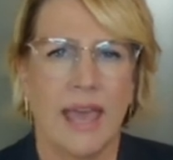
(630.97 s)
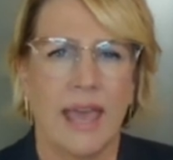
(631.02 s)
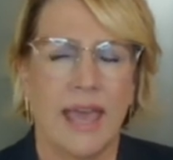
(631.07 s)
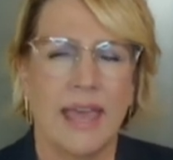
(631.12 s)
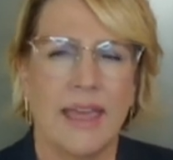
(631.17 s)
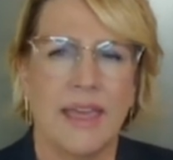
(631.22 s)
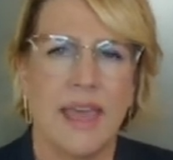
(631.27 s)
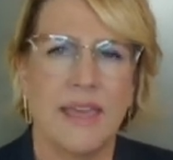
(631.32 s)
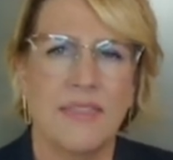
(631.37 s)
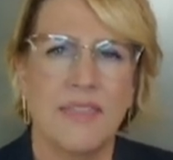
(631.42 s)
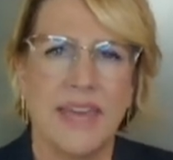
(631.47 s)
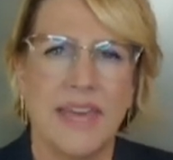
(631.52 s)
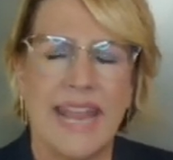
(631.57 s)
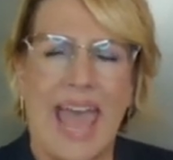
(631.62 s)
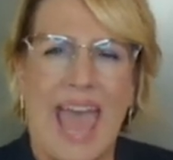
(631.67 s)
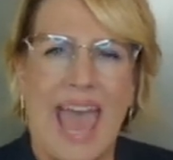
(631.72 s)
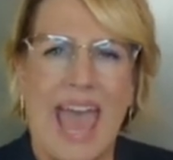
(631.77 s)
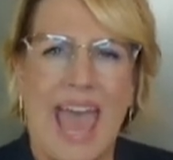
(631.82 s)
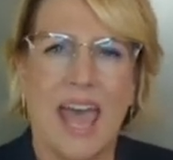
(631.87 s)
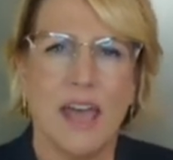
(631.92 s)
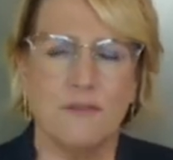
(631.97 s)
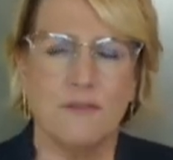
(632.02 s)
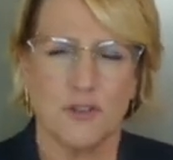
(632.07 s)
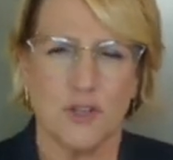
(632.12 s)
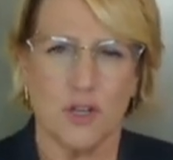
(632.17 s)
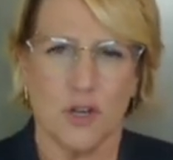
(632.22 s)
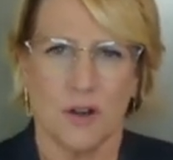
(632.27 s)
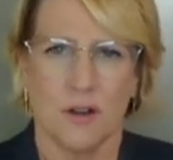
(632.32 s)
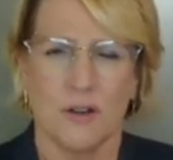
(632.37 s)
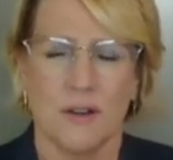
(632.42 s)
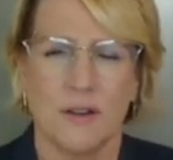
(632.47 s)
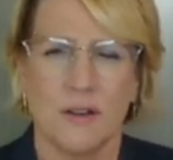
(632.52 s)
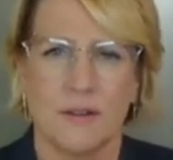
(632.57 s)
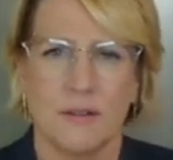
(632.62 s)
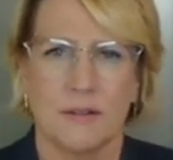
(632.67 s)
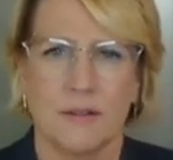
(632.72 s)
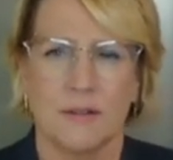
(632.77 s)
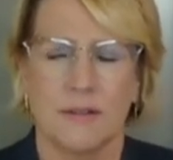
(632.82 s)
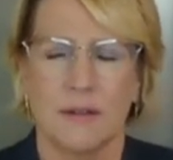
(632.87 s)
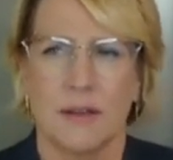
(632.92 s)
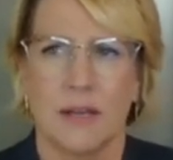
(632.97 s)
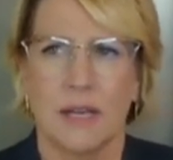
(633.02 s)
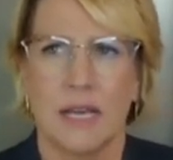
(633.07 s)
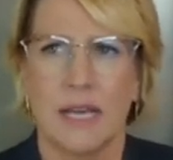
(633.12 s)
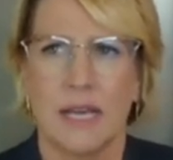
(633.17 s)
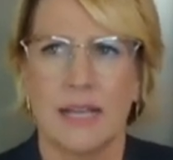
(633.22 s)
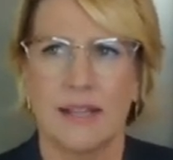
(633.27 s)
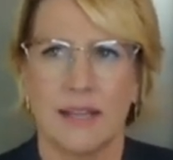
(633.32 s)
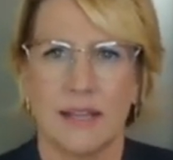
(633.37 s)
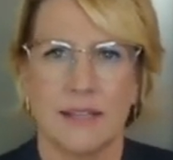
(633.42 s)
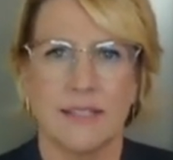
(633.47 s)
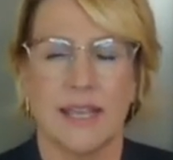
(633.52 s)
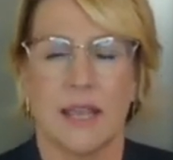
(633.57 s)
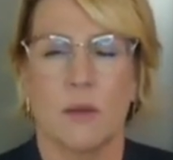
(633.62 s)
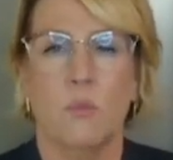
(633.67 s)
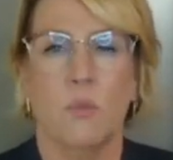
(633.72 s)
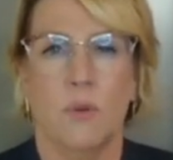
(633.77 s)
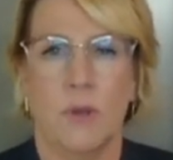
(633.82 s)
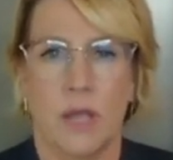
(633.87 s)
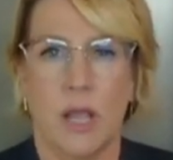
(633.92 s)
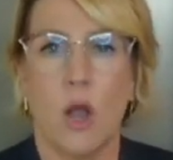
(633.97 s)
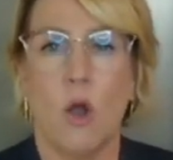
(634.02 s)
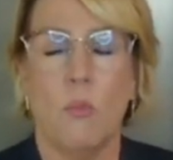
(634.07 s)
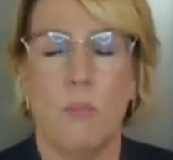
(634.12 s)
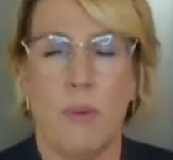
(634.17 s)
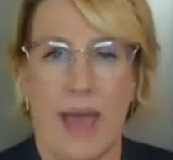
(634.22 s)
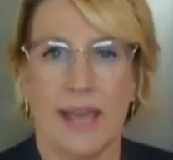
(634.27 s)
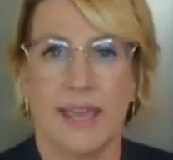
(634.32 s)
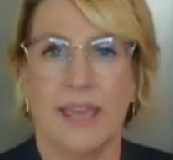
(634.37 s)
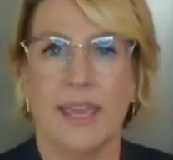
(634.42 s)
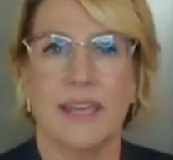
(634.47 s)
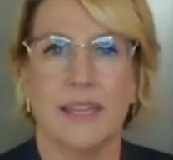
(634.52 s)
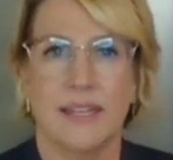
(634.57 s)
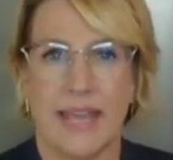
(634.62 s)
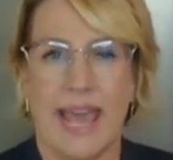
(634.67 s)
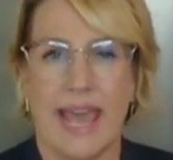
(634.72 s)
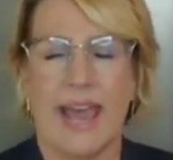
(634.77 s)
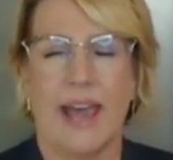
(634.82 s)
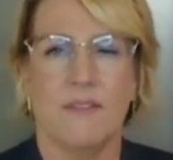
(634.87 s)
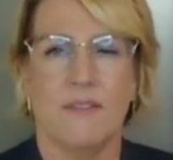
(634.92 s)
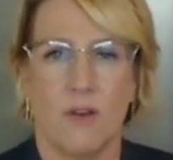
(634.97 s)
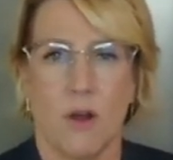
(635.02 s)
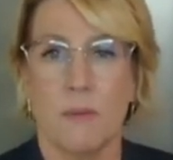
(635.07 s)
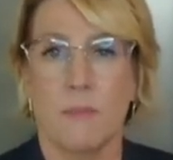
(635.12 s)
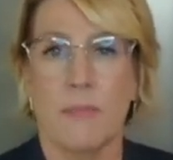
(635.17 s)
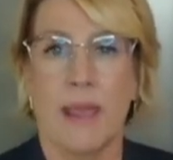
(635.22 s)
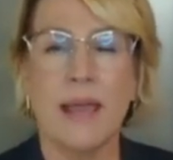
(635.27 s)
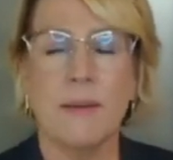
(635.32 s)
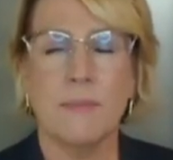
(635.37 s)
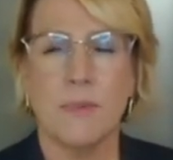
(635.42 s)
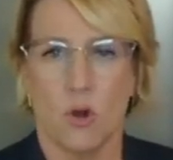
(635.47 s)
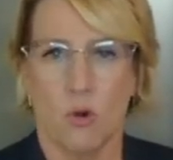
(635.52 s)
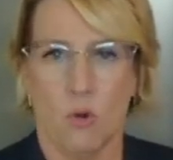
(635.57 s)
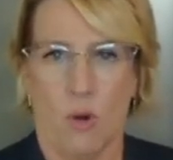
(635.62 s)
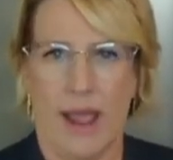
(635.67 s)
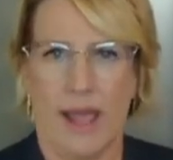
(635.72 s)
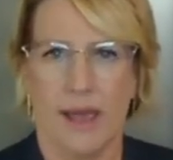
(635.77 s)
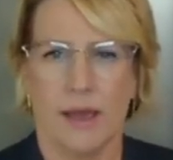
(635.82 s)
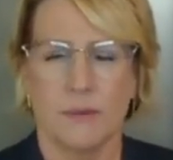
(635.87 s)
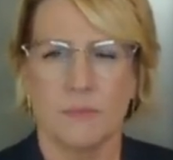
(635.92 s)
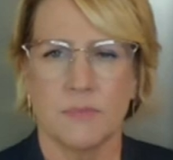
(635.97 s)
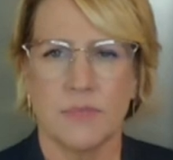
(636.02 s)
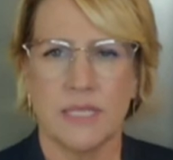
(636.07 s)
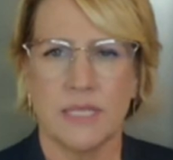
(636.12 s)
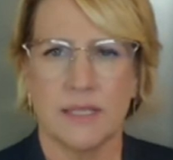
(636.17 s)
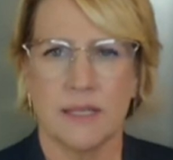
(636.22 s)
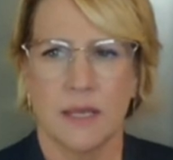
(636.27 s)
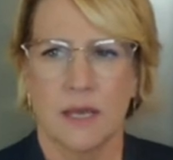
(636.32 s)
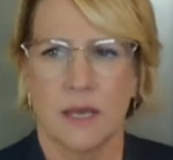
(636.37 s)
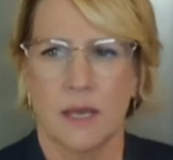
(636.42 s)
And then after, let's say we go back in to have our mammograms,